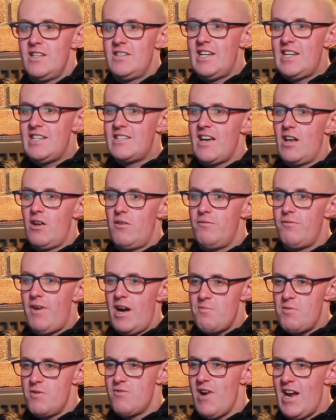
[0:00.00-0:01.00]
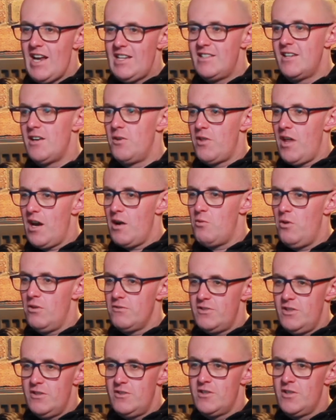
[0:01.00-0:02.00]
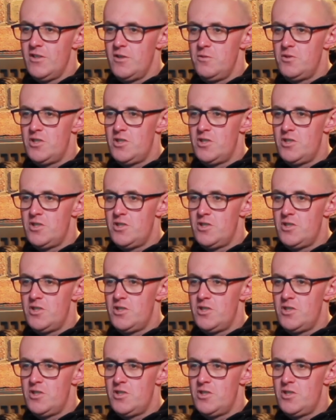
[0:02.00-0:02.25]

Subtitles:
detail on Viper Radio that I wanted to.